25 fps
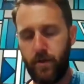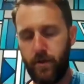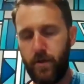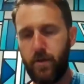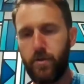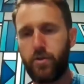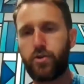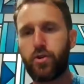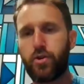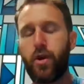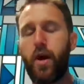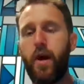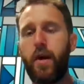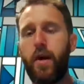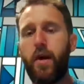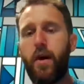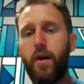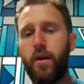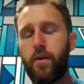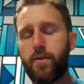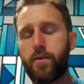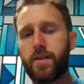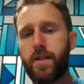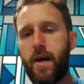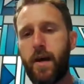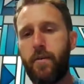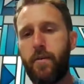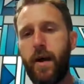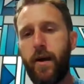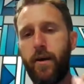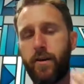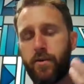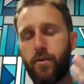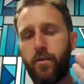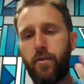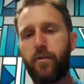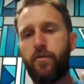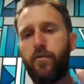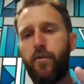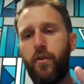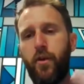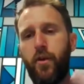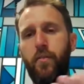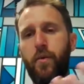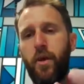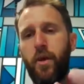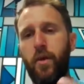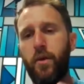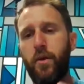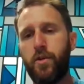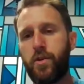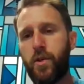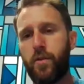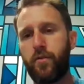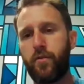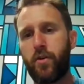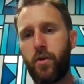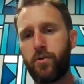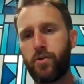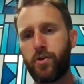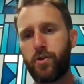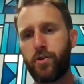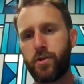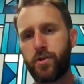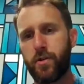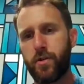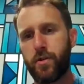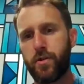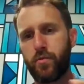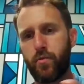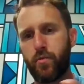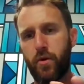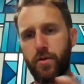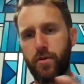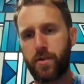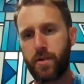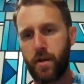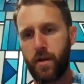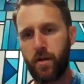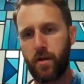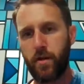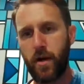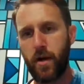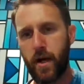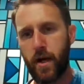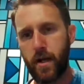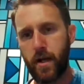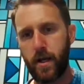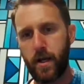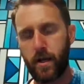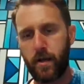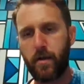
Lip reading: try and argue with Sam Harris with the phenomenology of consciousness. What does it look like?